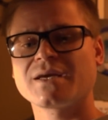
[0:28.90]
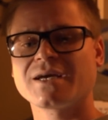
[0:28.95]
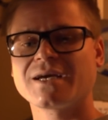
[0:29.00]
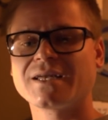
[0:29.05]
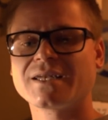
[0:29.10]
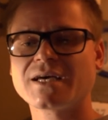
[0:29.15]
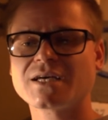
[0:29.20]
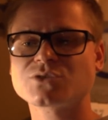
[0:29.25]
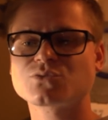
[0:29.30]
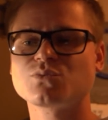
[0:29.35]

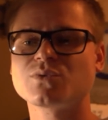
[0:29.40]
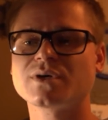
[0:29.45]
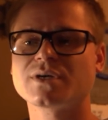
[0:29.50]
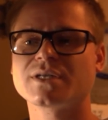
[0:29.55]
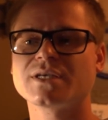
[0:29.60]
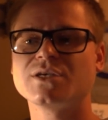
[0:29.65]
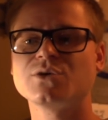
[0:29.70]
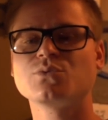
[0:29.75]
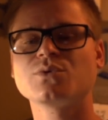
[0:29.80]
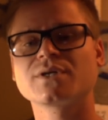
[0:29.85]
And that's what
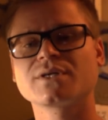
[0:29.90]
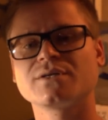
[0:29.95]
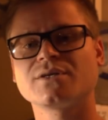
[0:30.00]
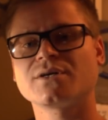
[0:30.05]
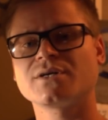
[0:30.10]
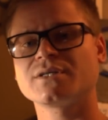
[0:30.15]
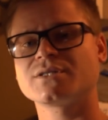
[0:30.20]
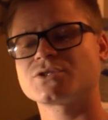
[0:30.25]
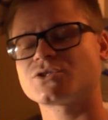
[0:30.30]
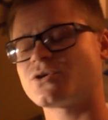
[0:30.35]
he would have
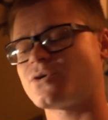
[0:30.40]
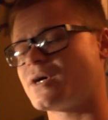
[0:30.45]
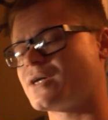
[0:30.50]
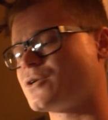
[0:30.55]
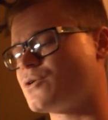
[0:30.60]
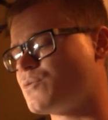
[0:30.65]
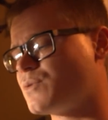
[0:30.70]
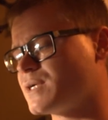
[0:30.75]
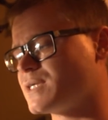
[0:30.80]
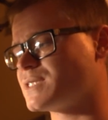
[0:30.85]
done, so I
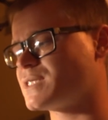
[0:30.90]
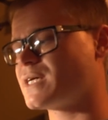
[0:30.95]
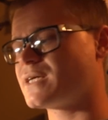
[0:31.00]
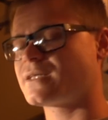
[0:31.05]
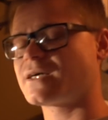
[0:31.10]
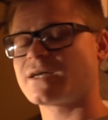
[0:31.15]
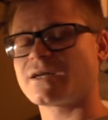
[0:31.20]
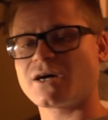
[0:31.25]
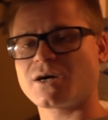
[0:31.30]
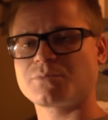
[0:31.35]
don't want to take
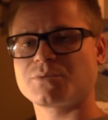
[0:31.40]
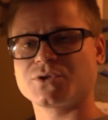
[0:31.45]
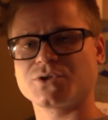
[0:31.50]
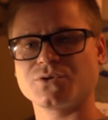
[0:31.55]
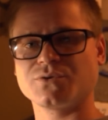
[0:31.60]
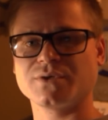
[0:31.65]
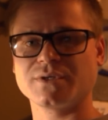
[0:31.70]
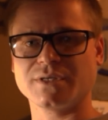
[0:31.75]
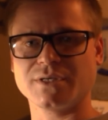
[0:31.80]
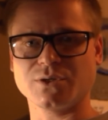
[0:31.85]
that
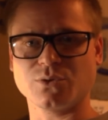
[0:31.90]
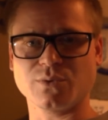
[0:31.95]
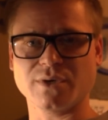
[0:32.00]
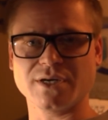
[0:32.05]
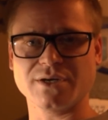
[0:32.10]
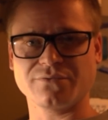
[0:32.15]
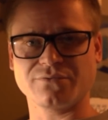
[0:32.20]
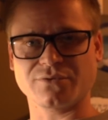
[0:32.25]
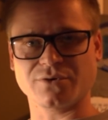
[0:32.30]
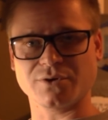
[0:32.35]
opportunity
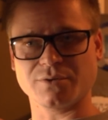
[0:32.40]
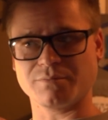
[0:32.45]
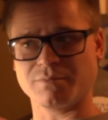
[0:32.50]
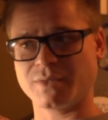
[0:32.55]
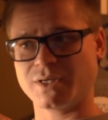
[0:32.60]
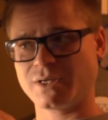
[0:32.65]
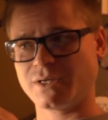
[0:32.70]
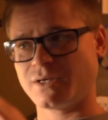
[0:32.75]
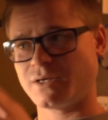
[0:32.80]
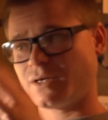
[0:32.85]
away from
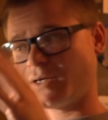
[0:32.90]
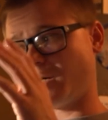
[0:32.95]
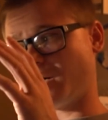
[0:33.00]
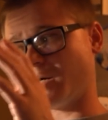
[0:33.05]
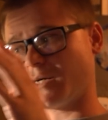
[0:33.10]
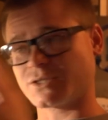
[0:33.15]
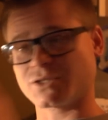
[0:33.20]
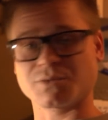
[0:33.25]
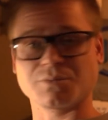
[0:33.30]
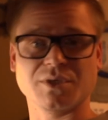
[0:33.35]

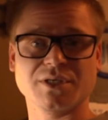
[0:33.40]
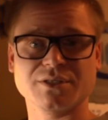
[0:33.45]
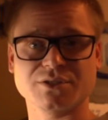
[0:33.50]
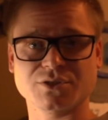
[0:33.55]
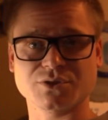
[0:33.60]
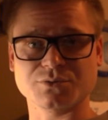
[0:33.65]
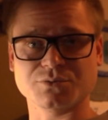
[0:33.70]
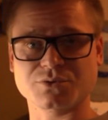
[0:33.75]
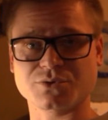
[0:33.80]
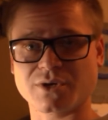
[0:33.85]
some of
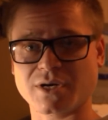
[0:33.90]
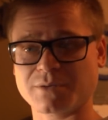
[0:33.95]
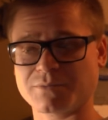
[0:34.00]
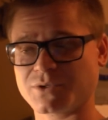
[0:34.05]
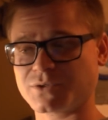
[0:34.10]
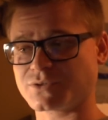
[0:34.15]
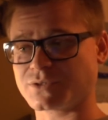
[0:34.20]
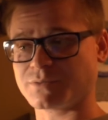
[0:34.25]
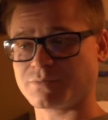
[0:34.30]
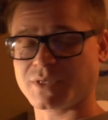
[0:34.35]
his
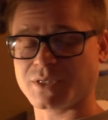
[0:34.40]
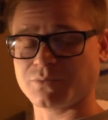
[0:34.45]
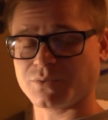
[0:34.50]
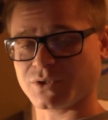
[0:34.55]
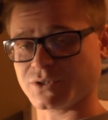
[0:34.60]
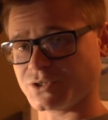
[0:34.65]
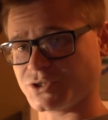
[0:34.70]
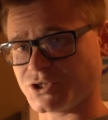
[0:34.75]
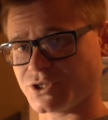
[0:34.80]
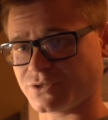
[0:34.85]
subscribers and
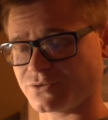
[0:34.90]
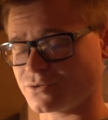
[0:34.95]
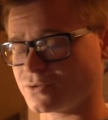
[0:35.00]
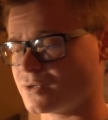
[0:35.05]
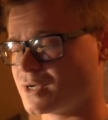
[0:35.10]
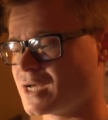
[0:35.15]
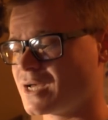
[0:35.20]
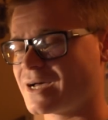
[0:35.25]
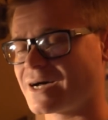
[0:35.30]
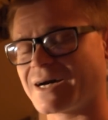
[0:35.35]
people in
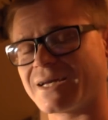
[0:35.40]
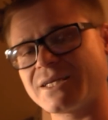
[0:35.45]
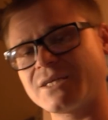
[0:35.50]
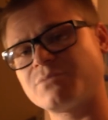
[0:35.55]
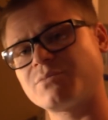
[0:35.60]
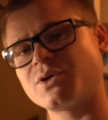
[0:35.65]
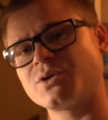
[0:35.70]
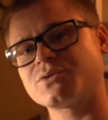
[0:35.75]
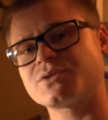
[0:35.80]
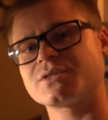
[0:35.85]
general. I
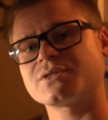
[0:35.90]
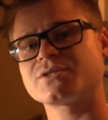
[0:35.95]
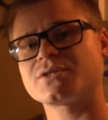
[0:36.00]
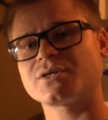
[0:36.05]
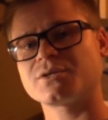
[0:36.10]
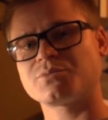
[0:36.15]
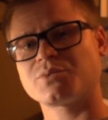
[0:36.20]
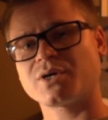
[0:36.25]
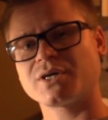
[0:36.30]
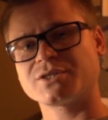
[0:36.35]
didn't post this
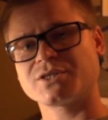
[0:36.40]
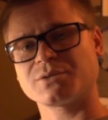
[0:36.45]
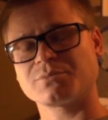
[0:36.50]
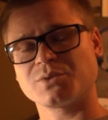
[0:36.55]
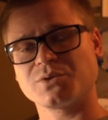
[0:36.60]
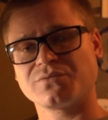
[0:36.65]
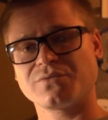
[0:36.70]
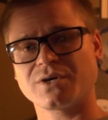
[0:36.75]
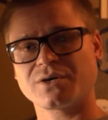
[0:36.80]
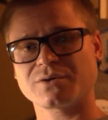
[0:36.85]
on the Project
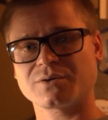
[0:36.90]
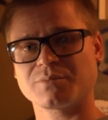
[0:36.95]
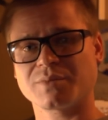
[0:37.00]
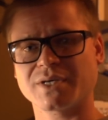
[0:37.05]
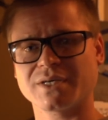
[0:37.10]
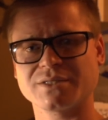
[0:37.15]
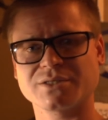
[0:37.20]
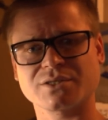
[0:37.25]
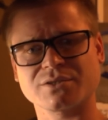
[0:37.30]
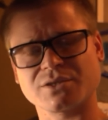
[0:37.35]
Blue Falcon
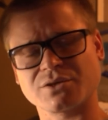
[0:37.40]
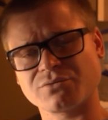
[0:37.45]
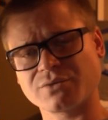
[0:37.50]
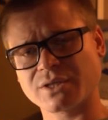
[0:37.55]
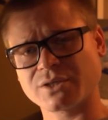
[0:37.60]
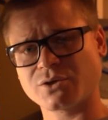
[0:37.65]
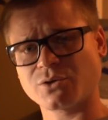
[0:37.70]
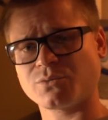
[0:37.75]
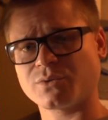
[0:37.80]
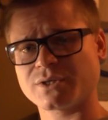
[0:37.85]
page because I
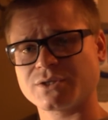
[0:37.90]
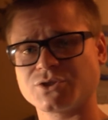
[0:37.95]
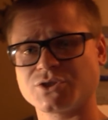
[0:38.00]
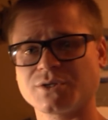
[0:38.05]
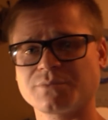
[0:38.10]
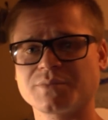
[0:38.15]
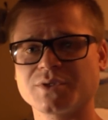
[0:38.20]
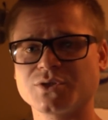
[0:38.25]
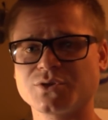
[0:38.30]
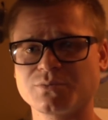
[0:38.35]
really don't want to
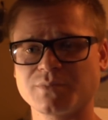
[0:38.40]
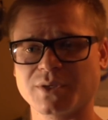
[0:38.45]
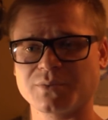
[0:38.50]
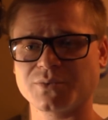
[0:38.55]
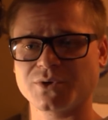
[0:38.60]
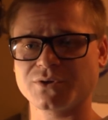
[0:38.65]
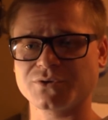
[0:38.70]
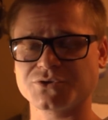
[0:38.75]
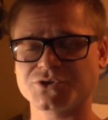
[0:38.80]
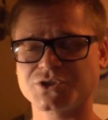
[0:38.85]
jump into my
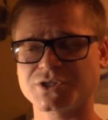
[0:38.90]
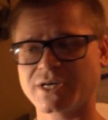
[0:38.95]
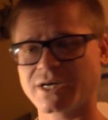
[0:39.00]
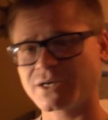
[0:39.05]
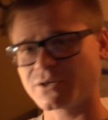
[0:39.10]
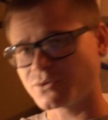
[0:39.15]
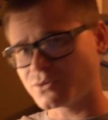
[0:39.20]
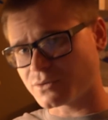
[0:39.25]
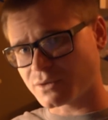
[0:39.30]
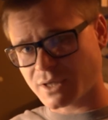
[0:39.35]
brother's
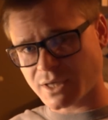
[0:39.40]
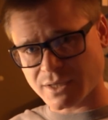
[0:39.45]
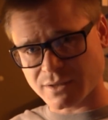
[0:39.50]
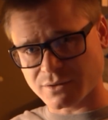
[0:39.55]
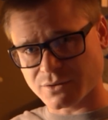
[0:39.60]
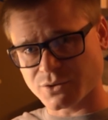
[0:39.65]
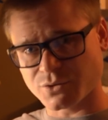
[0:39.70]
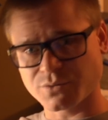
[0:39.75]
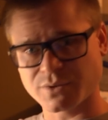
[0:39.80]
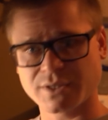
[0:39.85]
channel and kind
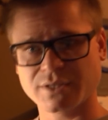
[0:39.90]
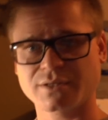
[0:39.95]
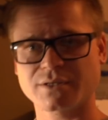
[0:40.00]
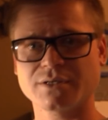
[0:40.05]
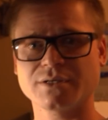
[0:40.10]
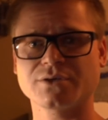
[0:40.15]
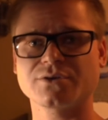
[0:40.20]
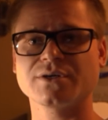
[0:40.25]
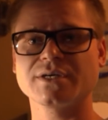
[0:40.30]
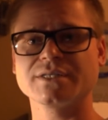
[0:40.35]
of do
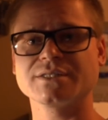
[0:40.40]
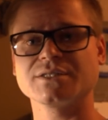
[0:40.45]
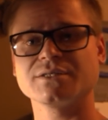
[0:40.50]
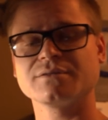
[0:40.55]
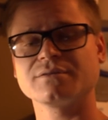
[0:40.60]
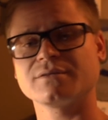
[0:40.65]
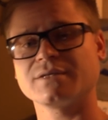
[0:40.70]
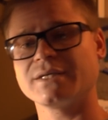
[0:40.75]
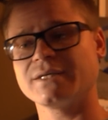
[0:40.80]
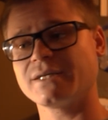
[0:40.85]
anything
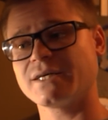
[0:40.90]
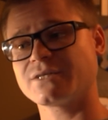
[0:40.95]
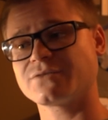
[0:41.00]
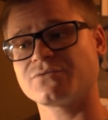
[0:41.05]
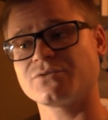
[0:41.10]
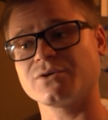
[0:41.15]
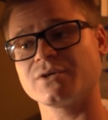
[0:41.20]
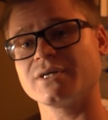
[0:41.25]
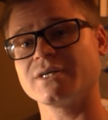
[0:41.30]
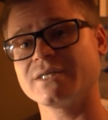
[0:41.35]
crazy, and that's
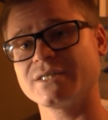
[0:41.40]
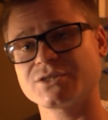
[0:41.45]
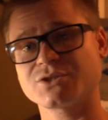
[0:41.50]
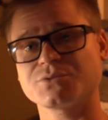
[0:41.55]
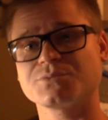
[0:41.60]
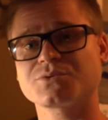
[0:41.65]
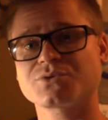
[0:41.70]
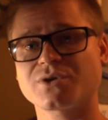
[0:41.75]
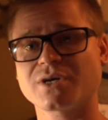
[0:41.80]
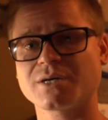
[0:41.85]
for his
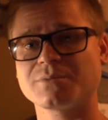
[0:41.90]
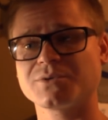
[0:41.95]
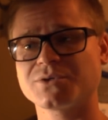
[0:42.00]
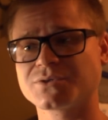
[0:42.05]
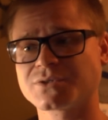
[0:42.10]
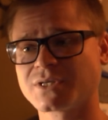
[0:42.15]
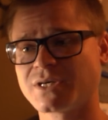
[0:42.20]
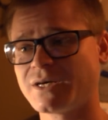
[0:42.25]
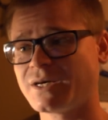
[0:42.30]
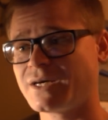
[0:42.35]
subscribers.